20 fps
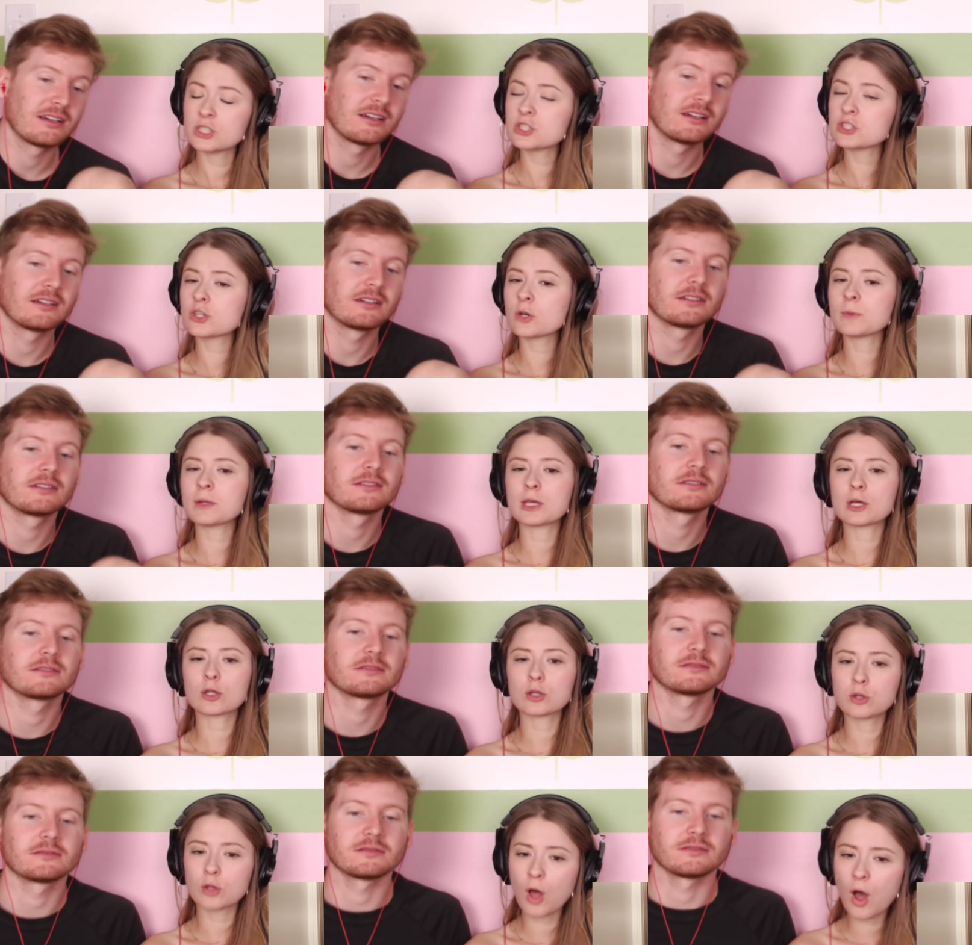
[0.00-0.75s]
Speaker 1: She has so
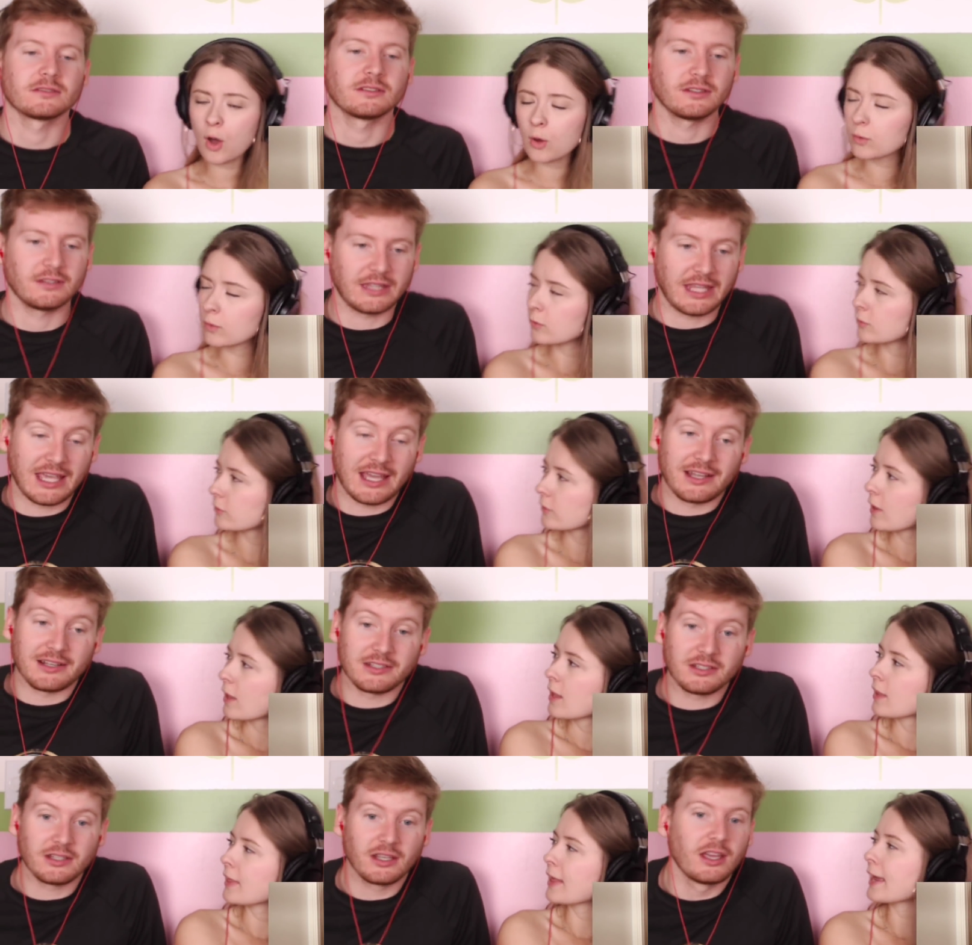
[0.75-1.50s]
many clothes.
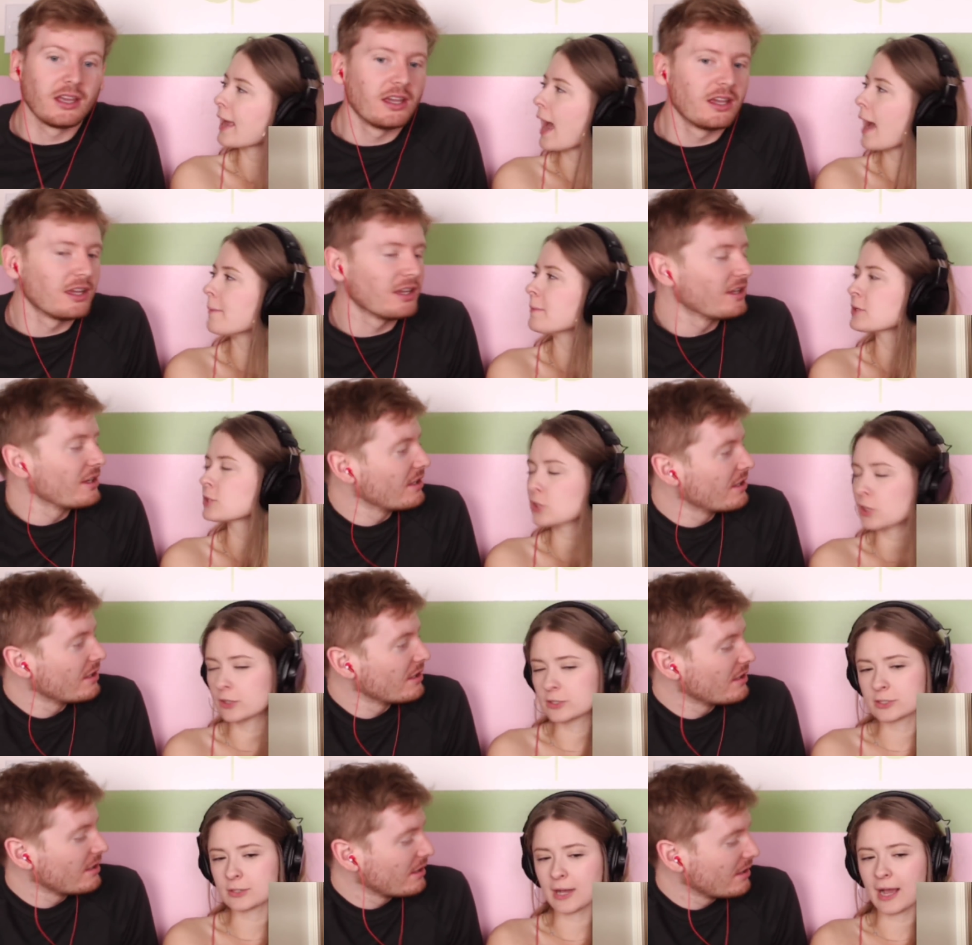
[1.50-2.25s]
Yeah. Like how
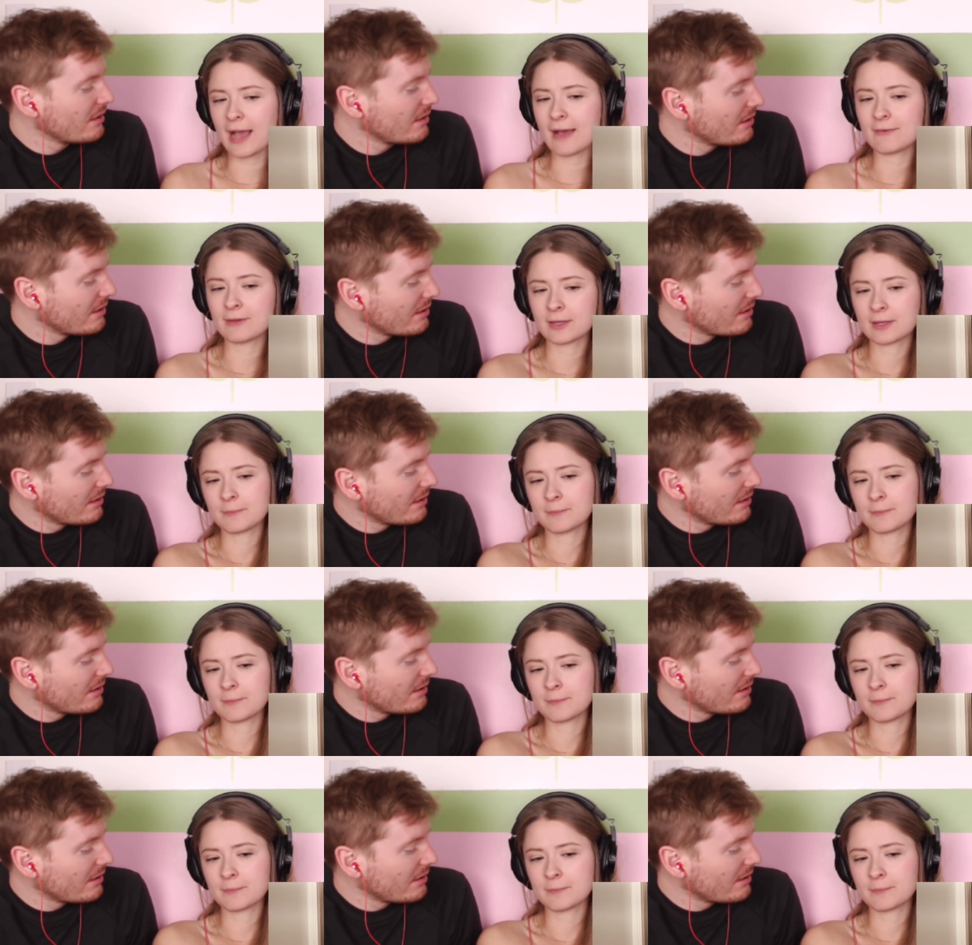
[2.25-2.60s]
much clothes do I have in